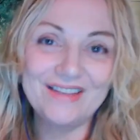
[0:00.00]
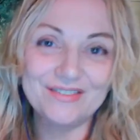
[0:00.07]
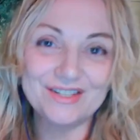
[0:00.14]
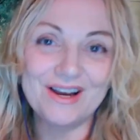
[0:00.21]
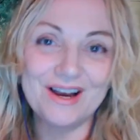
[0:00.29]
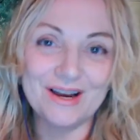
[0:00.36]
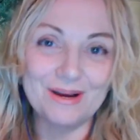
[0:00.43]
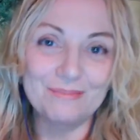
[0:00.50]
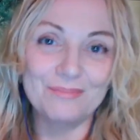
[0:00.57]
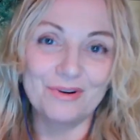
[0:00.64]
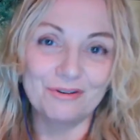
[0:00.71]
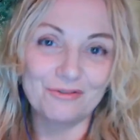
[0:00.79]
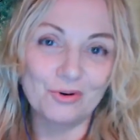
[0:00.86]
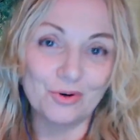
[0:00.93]
At the time,
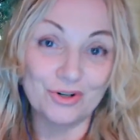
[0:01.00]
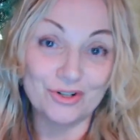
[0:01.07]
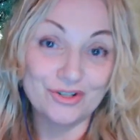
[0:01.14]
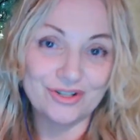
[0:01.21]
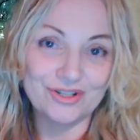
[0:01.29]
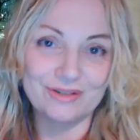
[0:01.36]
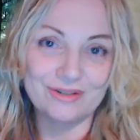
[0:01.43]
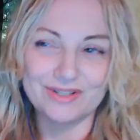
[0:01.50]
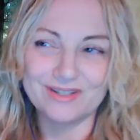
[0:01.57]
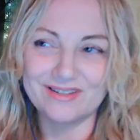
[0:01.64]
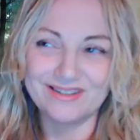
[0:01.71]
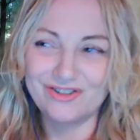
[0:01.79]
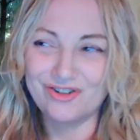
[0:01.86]
of course, she was like,